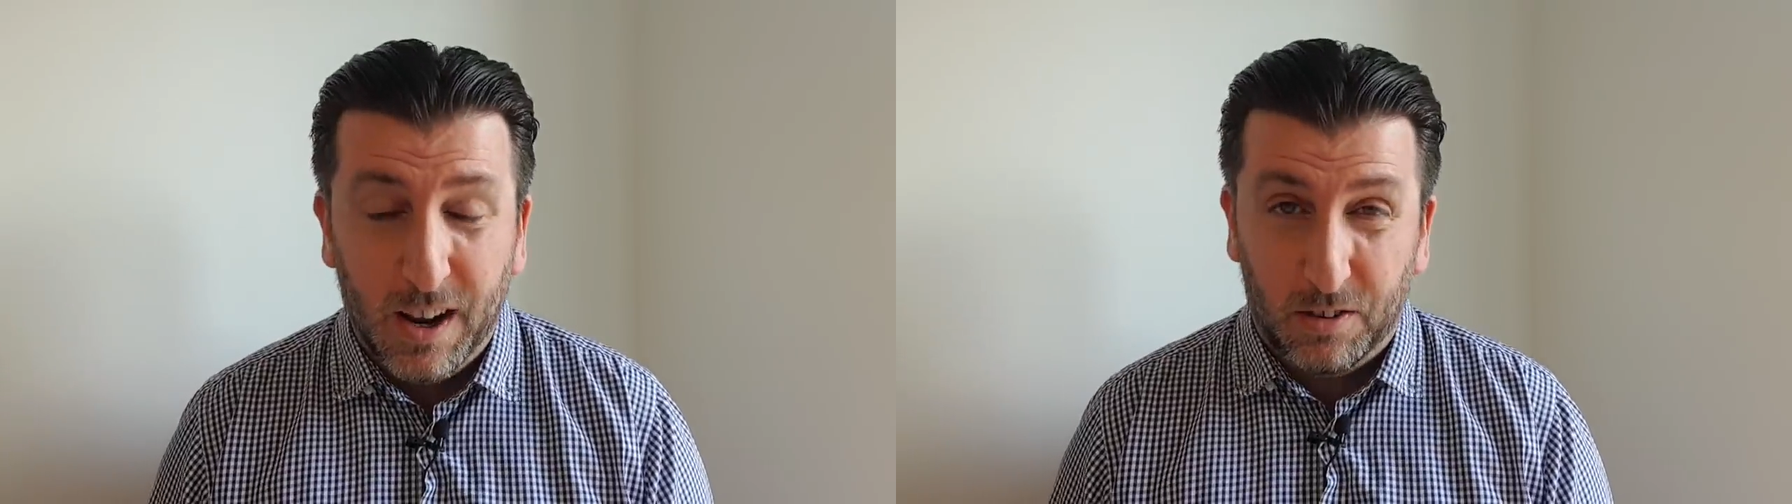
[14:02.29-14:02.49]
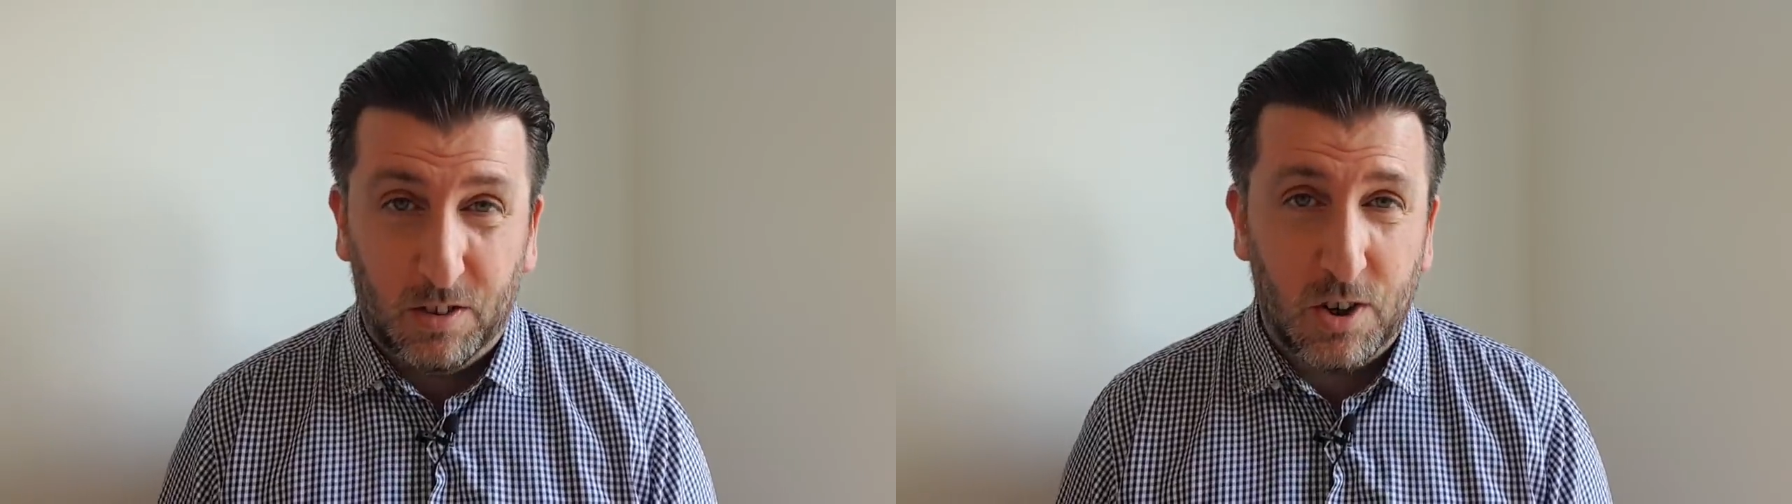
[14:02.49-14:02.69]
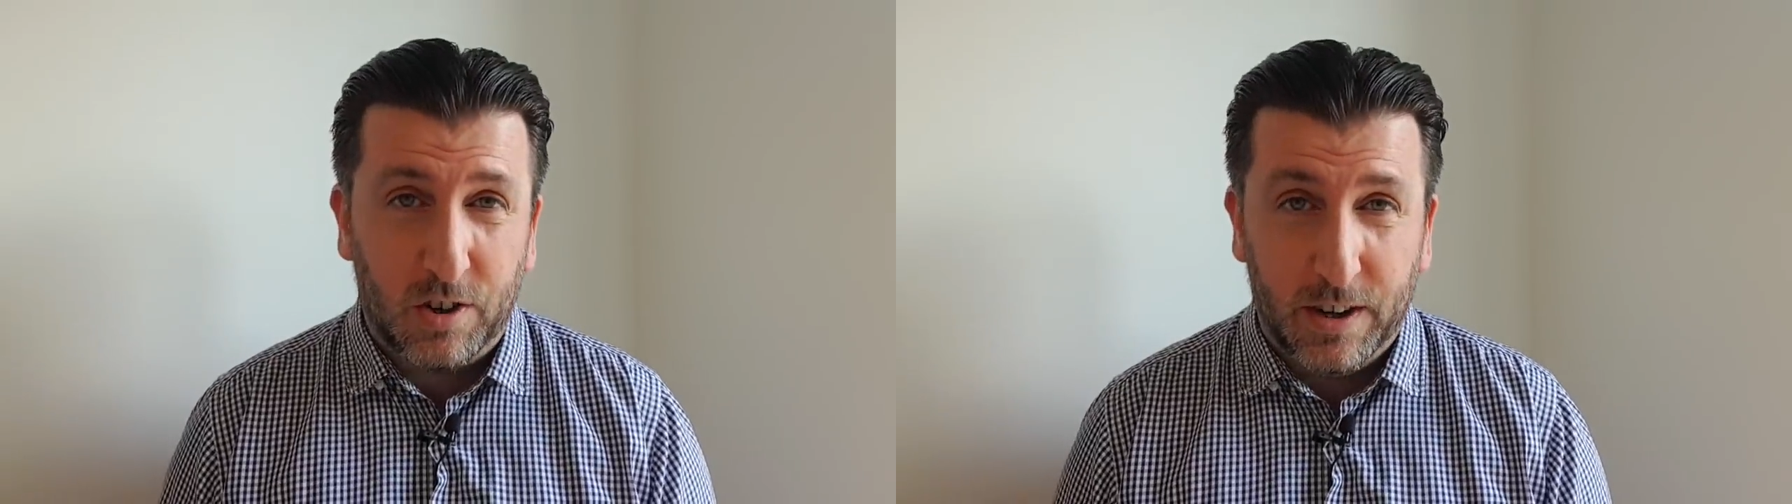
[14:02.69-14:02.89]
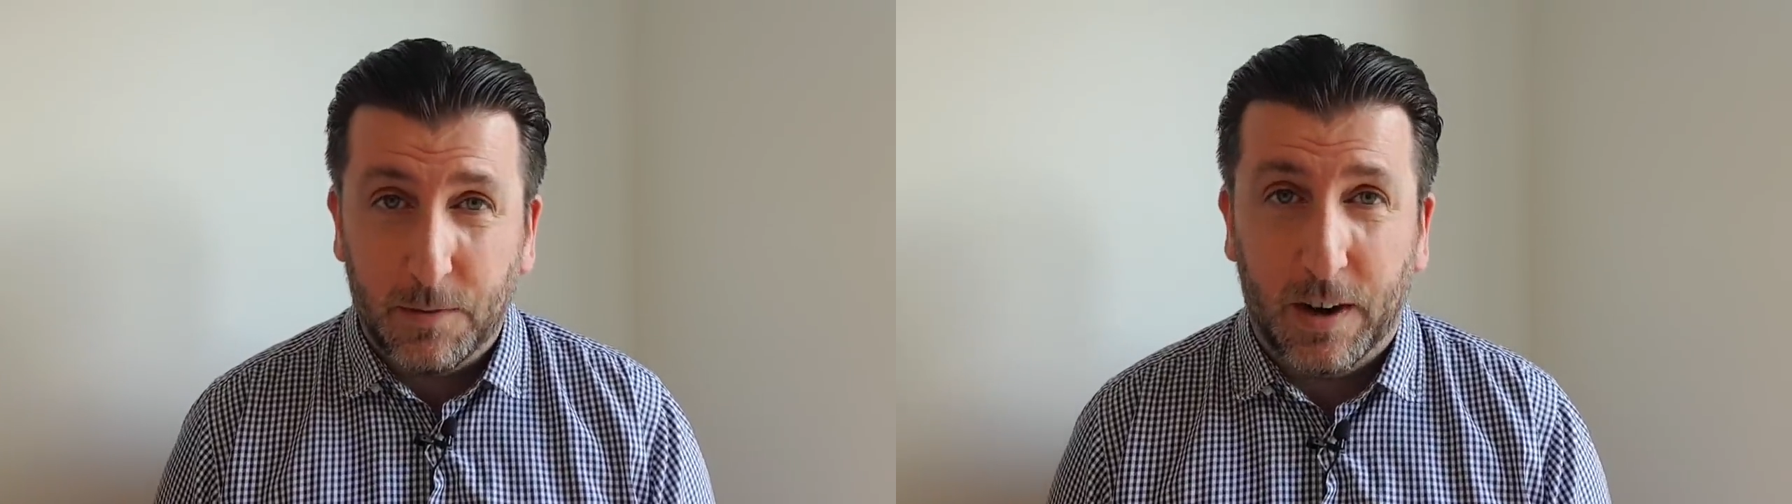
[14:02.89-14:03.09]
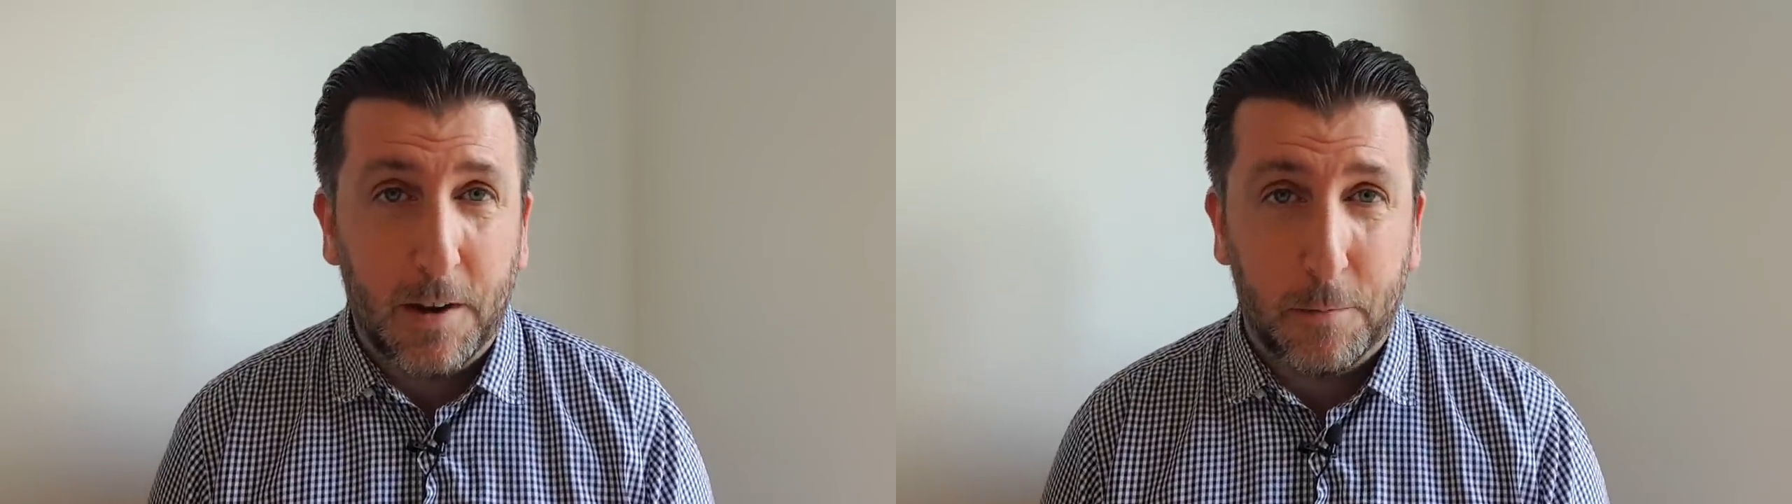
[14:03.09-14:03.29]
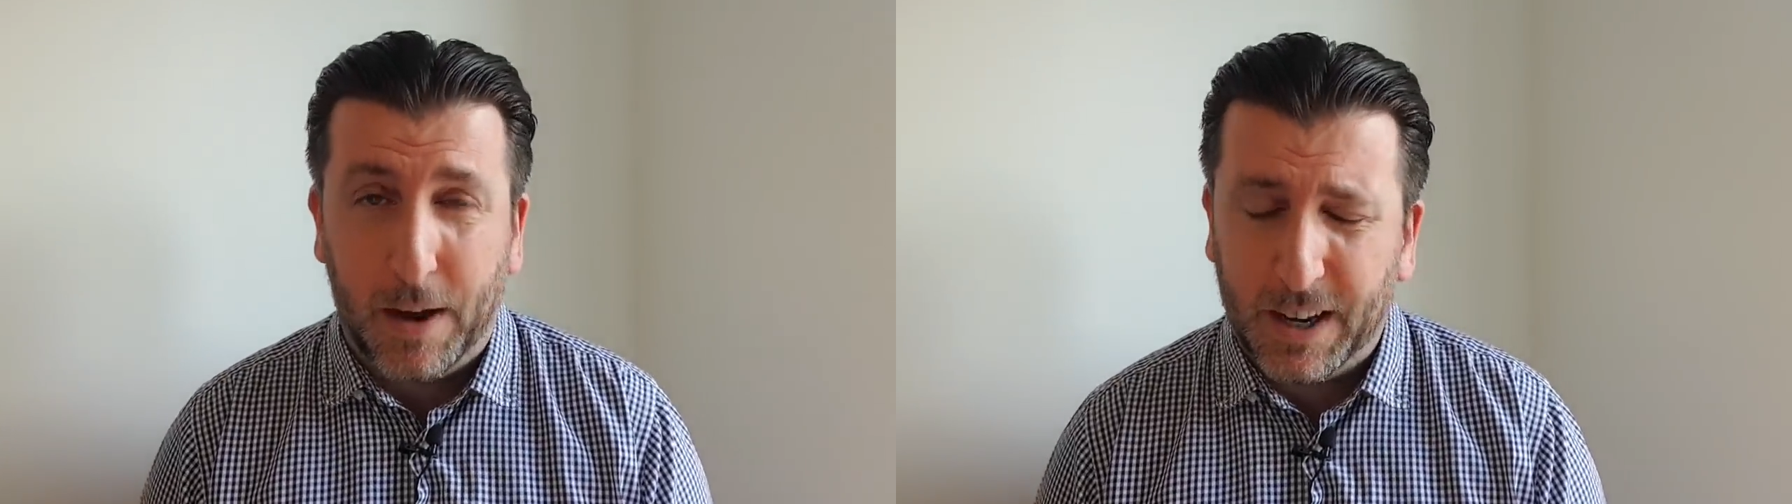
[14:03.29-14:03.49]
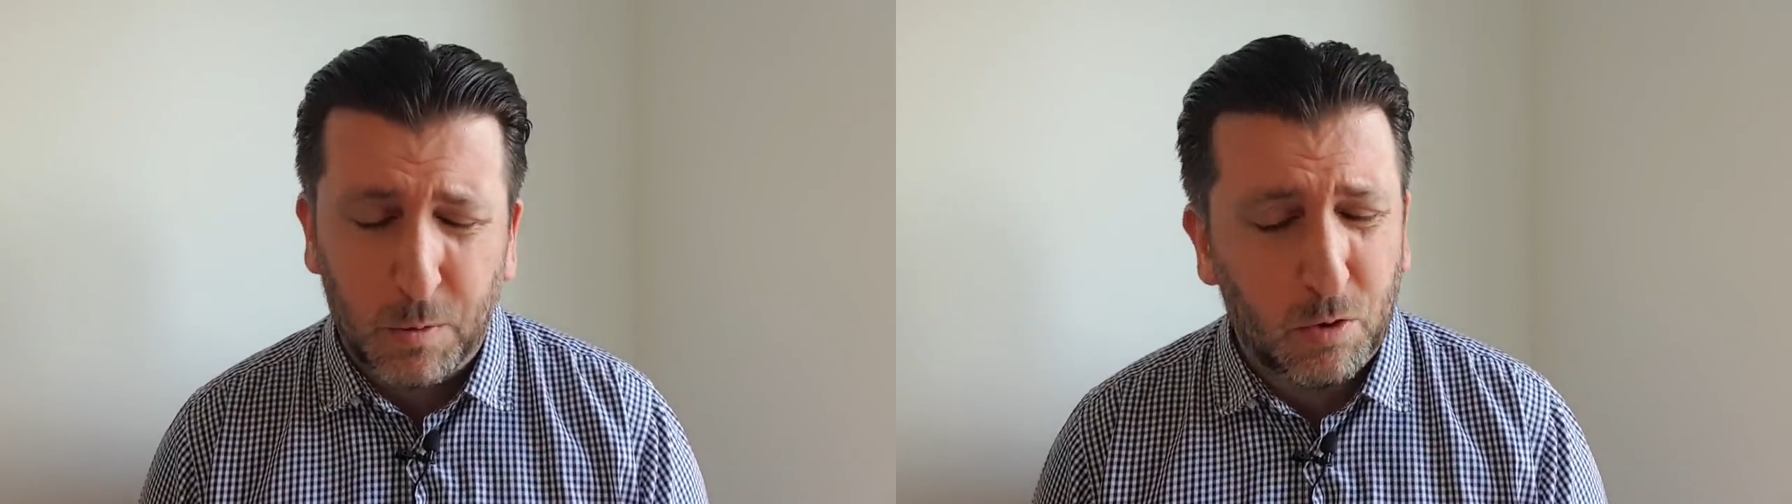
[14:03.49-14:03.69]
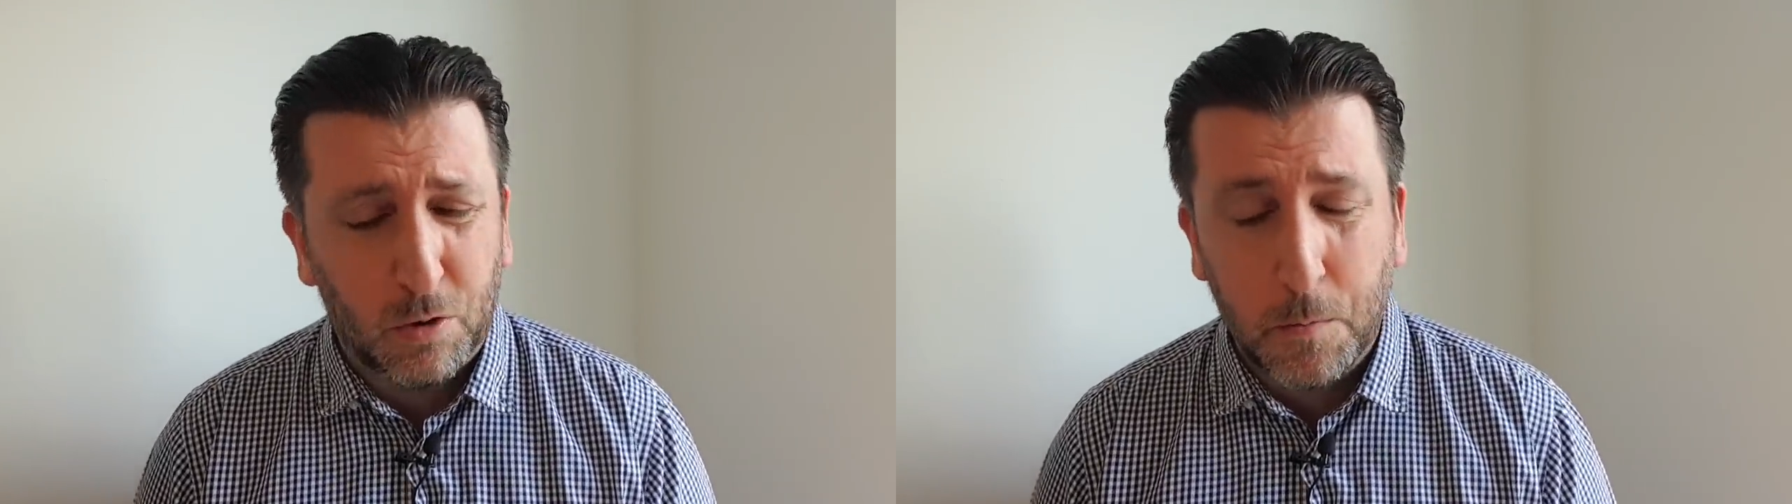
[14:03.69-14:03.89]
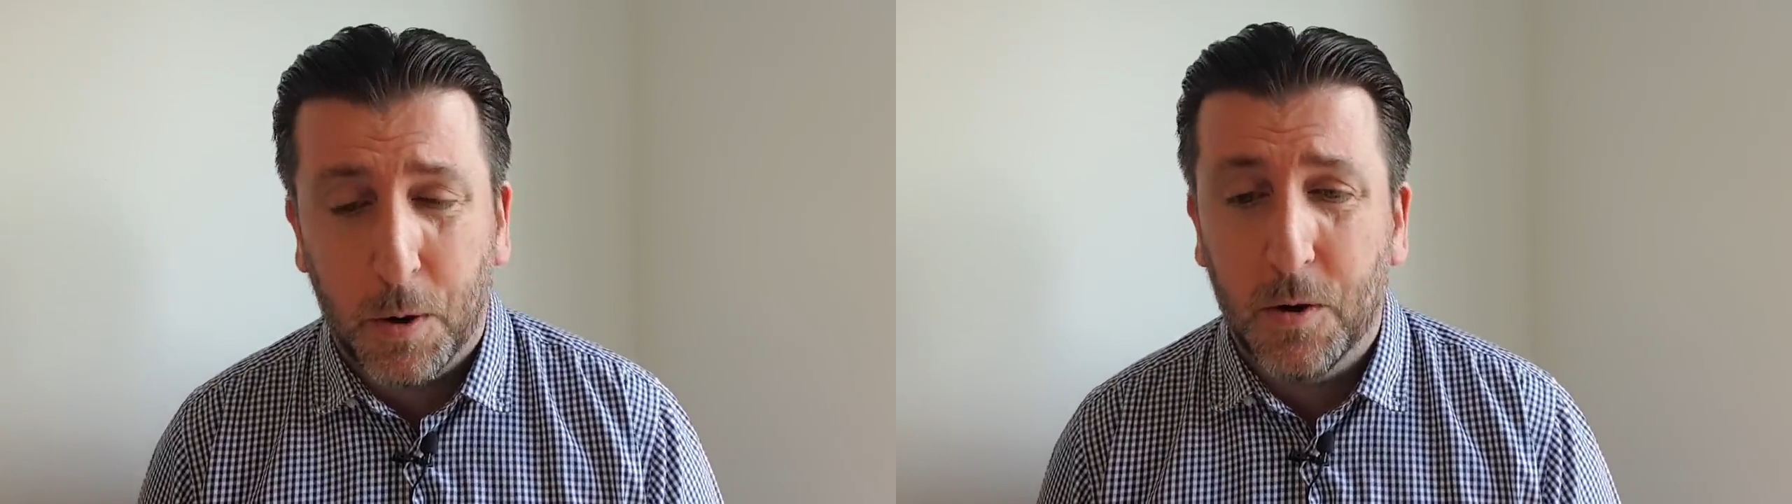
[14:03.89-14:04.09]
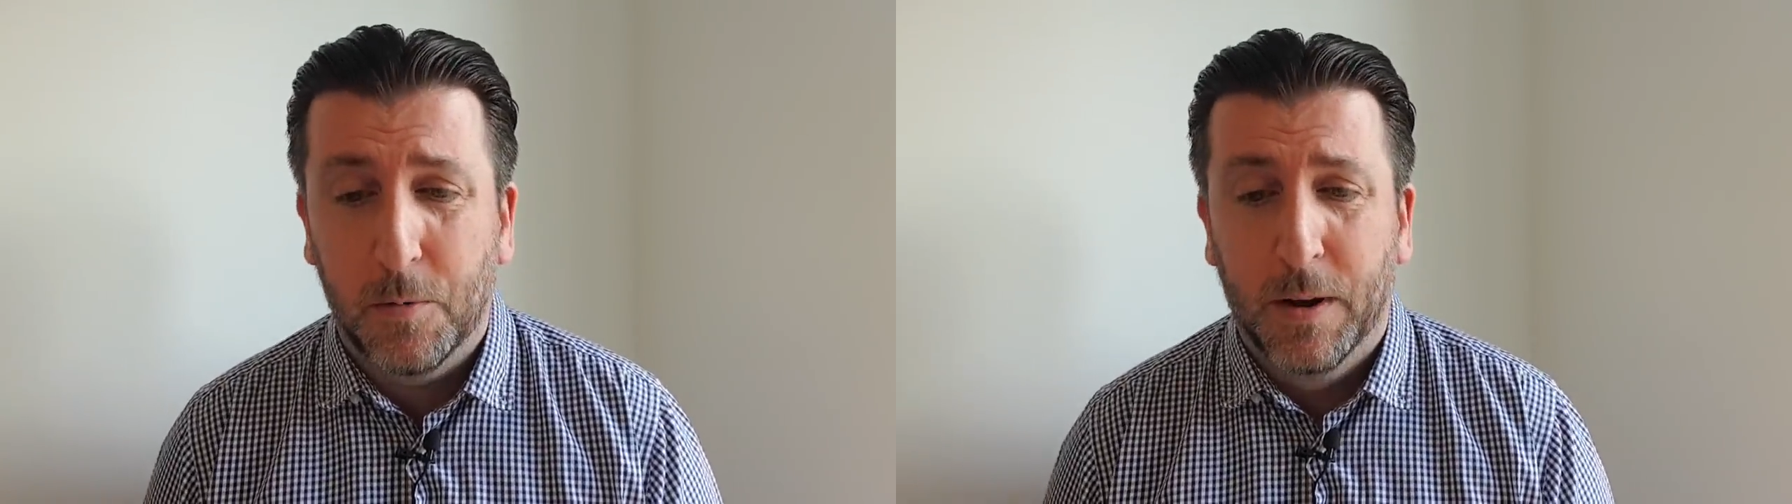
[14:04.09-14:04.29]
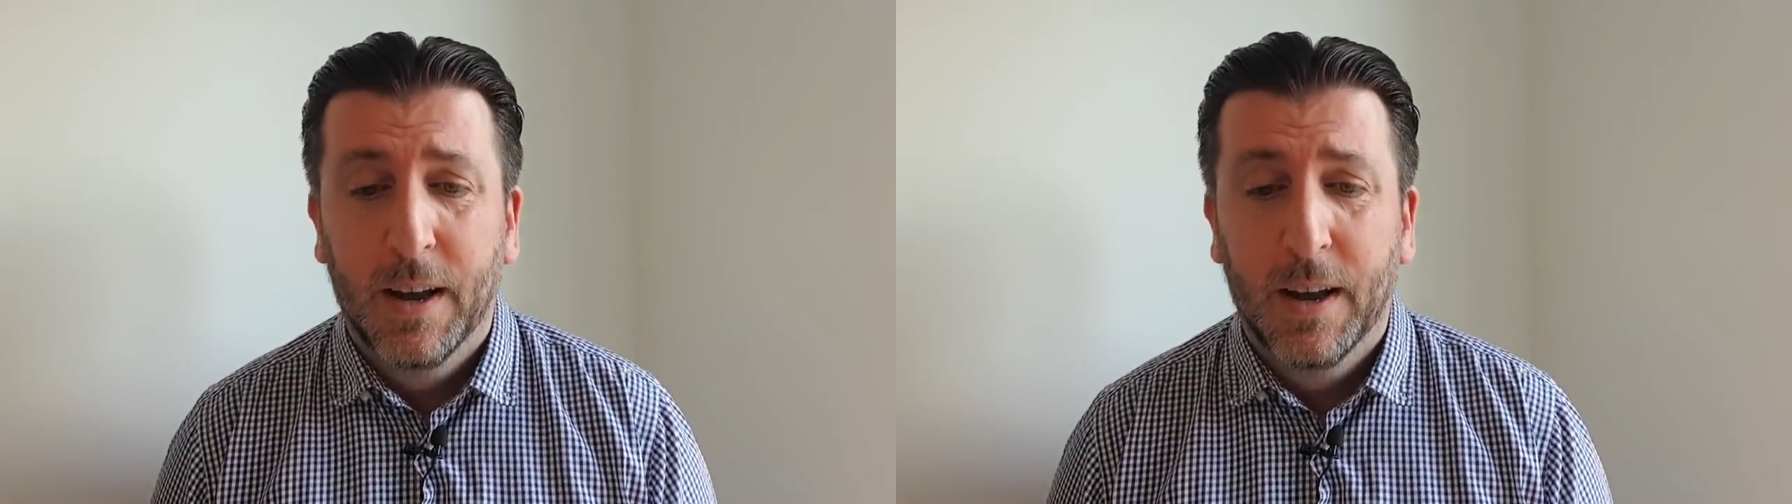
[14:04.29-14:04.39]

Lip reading: He's essentially another left back. He was superb.